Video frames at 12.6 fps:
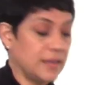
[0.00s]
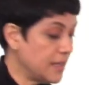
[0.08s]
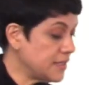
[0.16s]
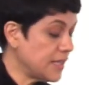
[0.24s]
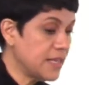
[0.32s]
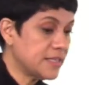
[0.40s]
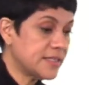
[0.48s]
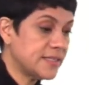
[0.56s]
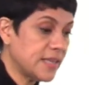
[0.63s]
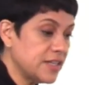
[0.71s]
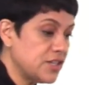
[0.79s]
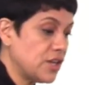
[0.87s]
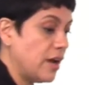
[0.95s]
It's
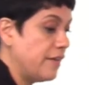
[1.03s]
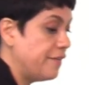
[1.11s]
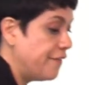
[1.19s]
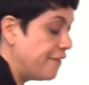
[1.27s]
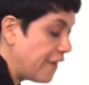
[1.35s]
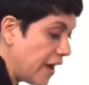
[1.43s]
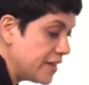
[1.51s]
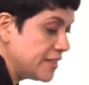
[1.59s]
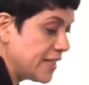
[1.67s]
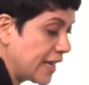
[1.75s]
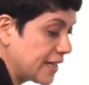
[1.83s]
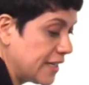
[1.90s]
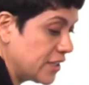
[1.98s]
such a fun
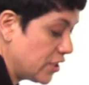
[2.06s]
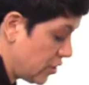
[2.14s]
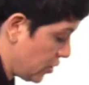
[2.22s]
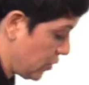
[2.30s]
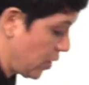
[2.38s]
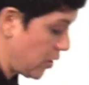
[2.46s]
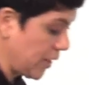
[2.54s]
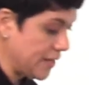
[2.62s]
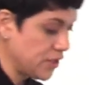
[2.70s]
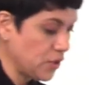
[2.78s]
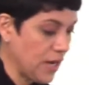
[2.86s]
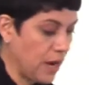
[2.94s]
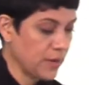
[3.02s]
technique to do. Okay,
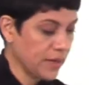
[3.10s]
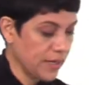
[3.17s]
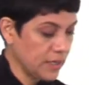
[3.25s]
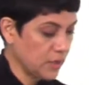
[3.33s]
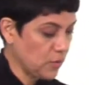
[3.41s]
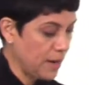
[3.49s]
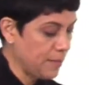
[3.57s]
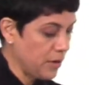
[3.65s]
so now we're going to grab